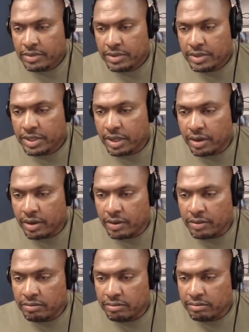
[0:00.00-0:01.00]

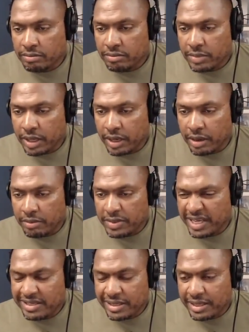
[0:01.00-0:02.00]
So um,
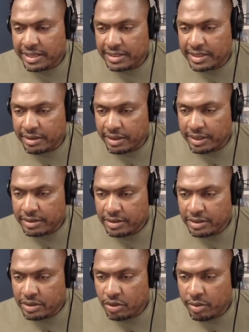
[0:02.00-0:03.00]
that's not necessarily
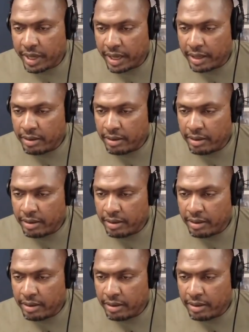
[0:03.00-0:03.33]
too bad.